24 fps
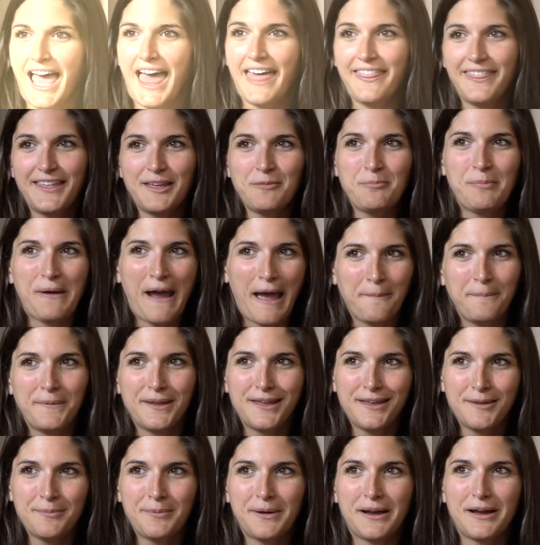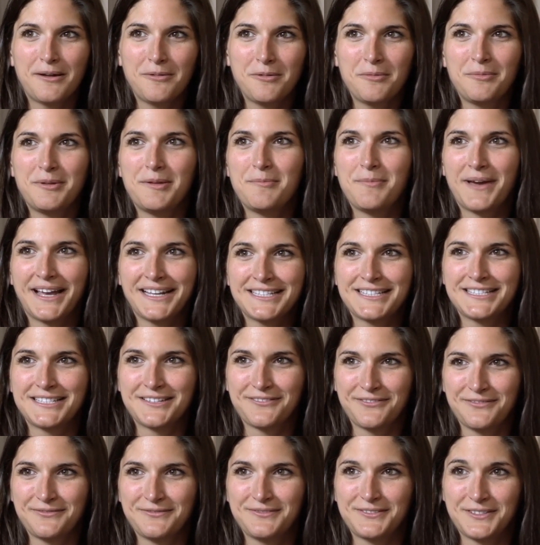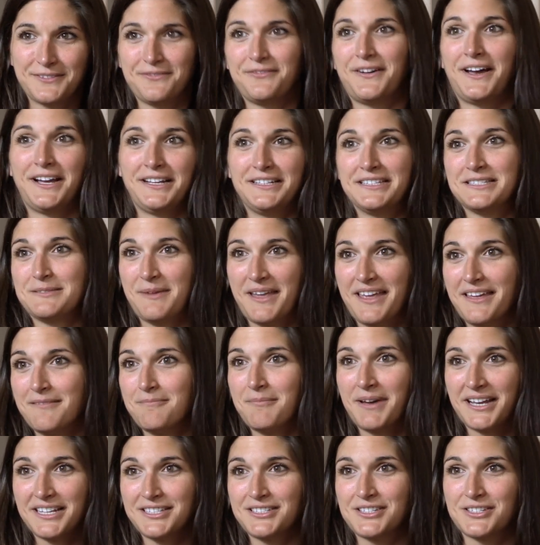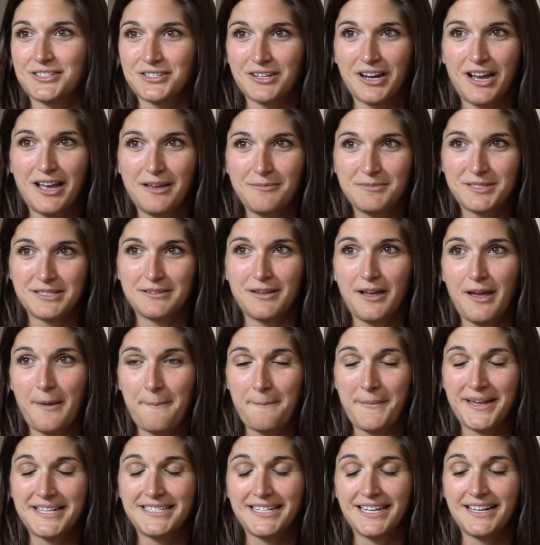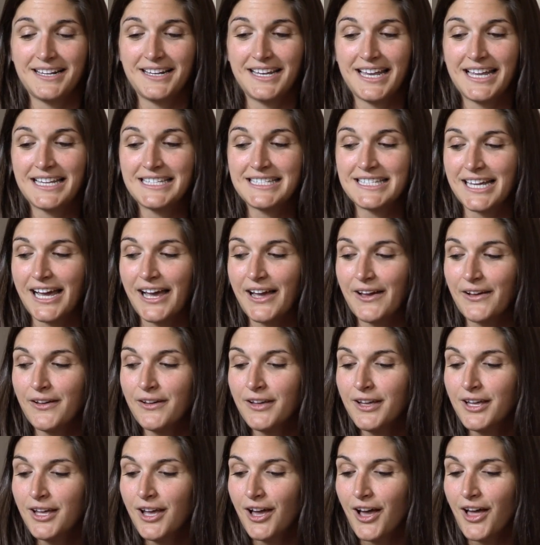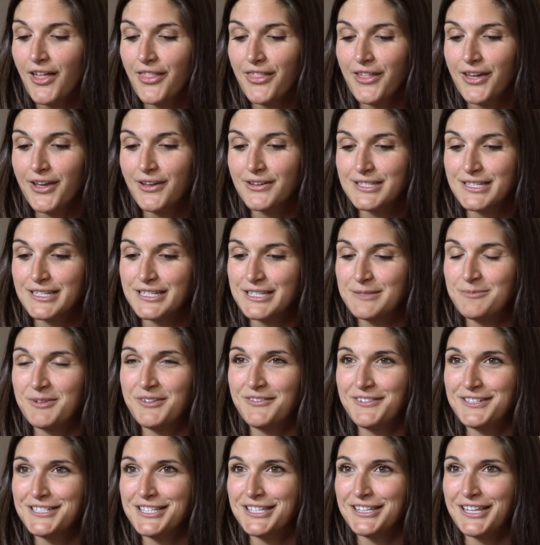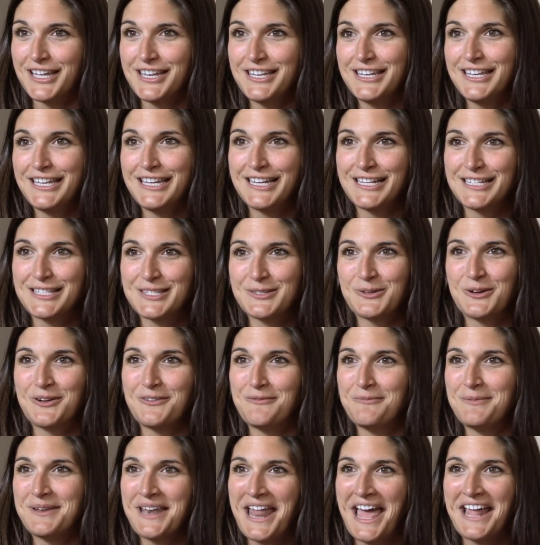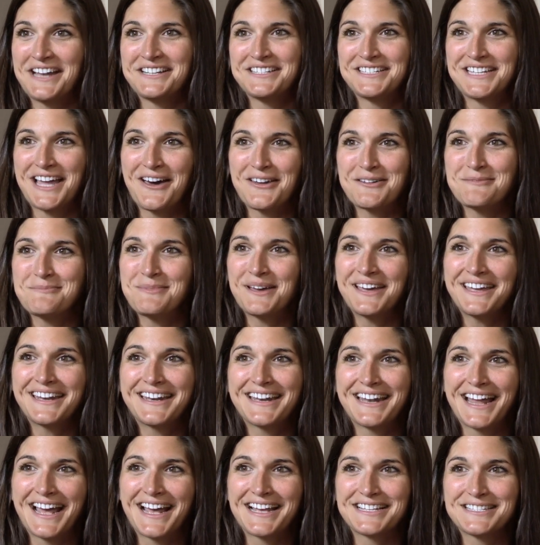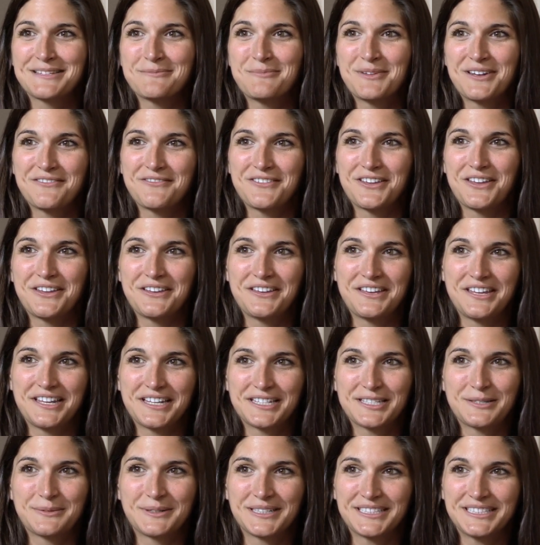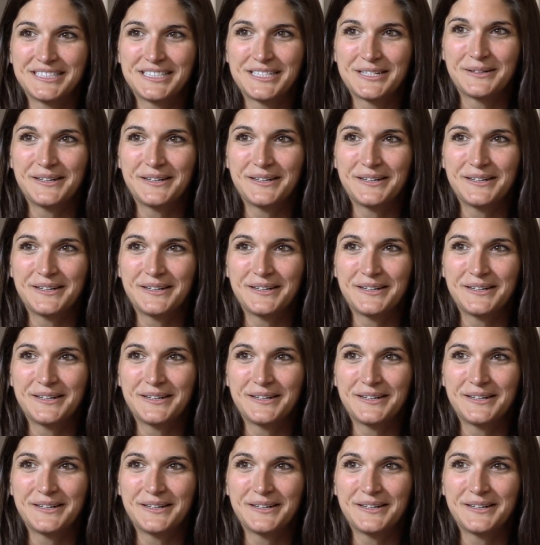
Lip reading: I think preppy probably best defines me and best describes my day-to-day style, although since moving to London it's sort of been edged out a bit and it has a bit of a unique twist to